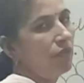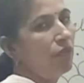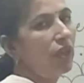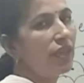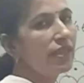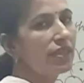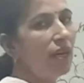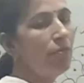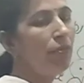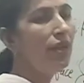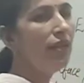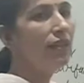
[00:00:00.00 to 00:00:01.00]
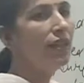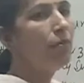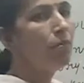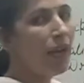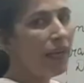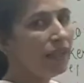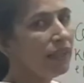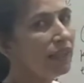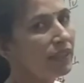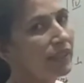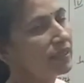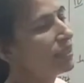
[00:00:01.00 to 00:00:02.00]
For example,
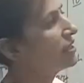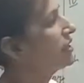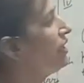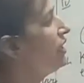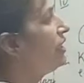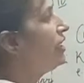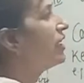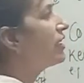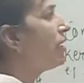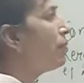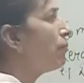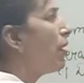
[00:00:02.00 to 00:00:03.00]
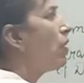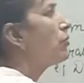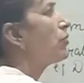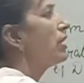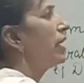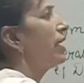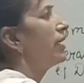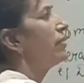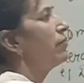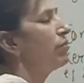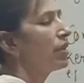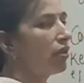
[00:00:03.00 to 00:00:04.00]
pancreas is the compound gland
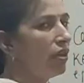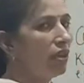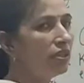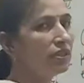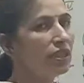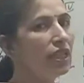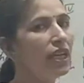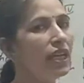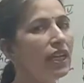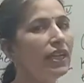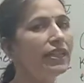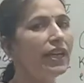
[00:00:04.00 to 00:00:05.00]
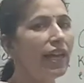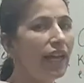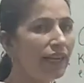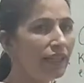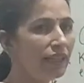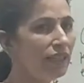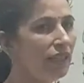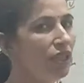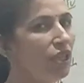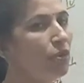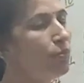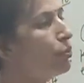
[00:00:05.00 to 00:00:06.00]
because it acts
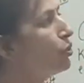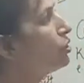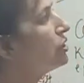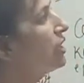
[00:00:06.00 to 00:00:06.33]
both